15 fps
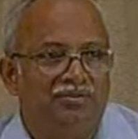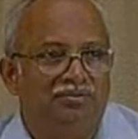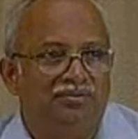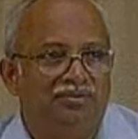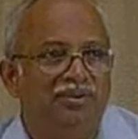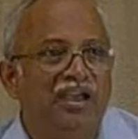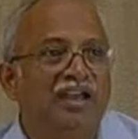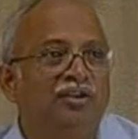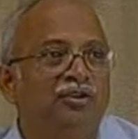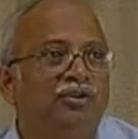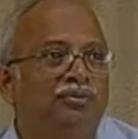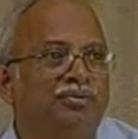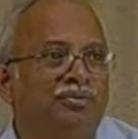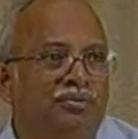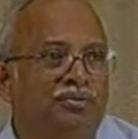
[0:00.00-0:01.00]
value
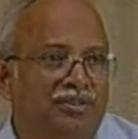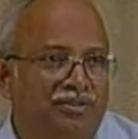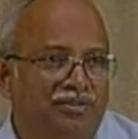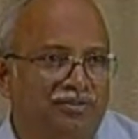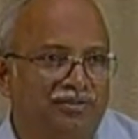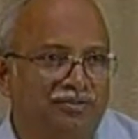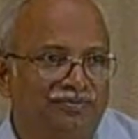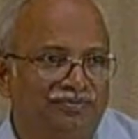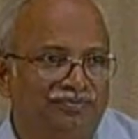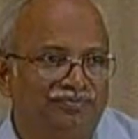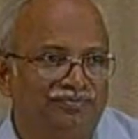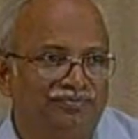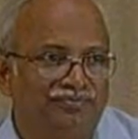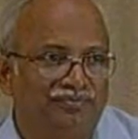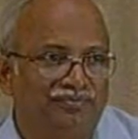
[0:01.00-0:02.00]
of the product.
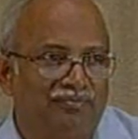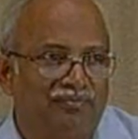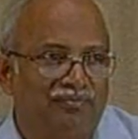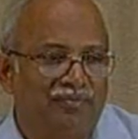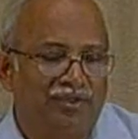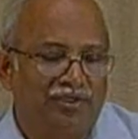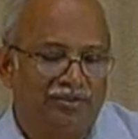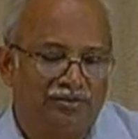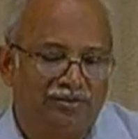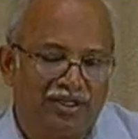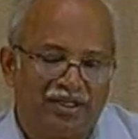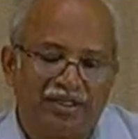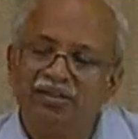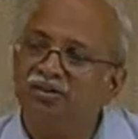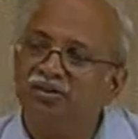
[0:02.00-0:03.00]
So, I
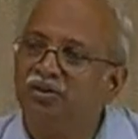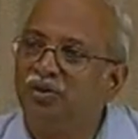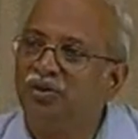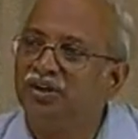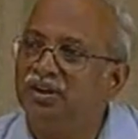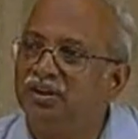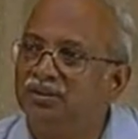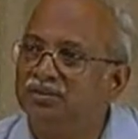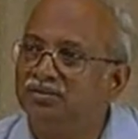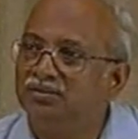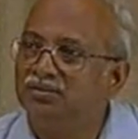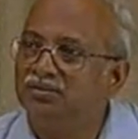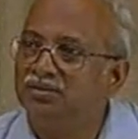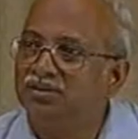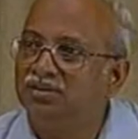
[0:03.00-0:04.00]
cannot go here.
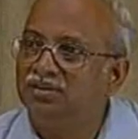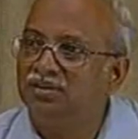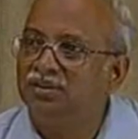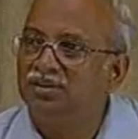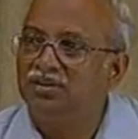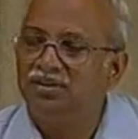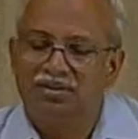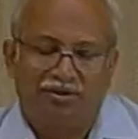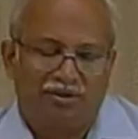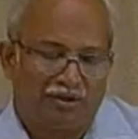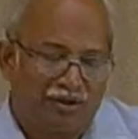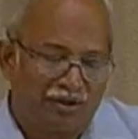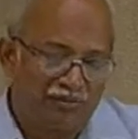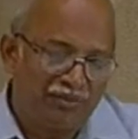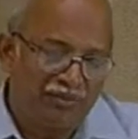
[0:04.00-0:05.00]

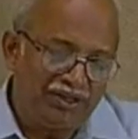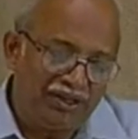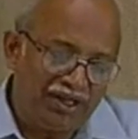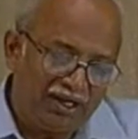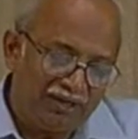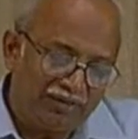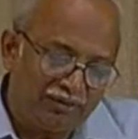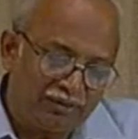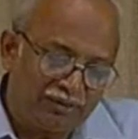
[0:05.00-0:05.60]
Normally, I will go